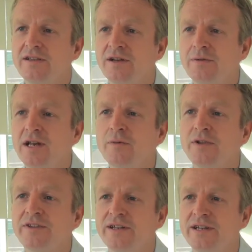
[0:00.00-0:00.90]
they really
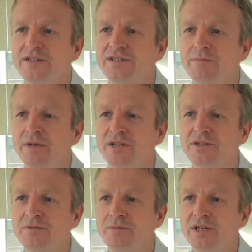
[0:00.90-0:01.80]
want that energy mix
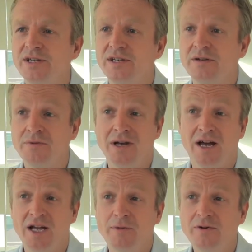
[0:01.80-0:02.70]
to be
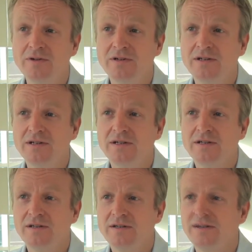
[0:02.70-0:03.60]
reliable,
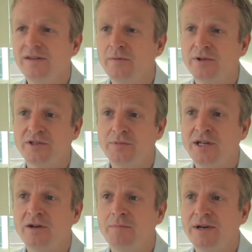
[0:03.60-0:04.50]
they want it to
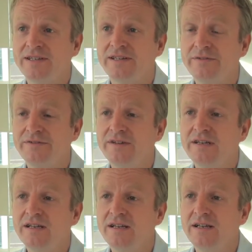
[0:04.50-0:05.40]
be competitive,
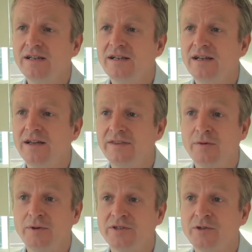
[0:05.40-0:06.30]
and they
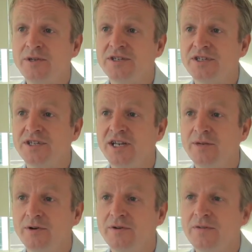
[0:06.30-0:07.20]
want it to be
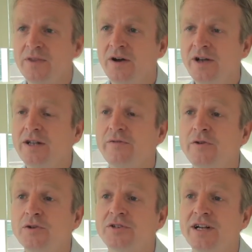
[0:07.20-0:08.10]
sustainable. Now in that
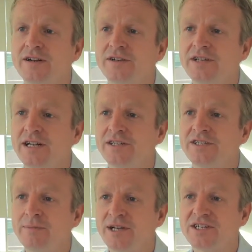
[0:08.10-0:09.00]
future
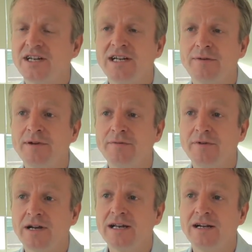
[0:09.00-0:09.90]
energy mix, clearly
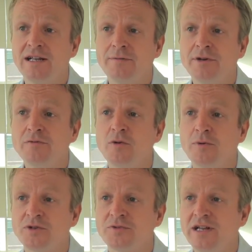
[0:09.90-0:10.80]

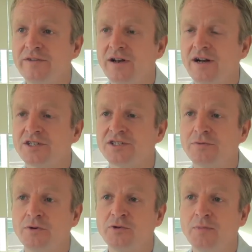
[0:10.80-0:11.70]
renewables will have a large
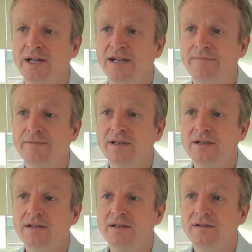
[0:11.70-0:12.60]
role to play,
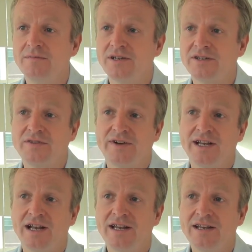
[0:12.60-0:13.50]
because it's
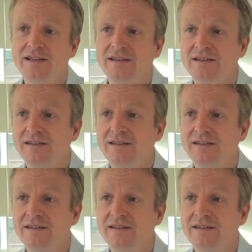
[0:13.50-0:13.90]
very clean,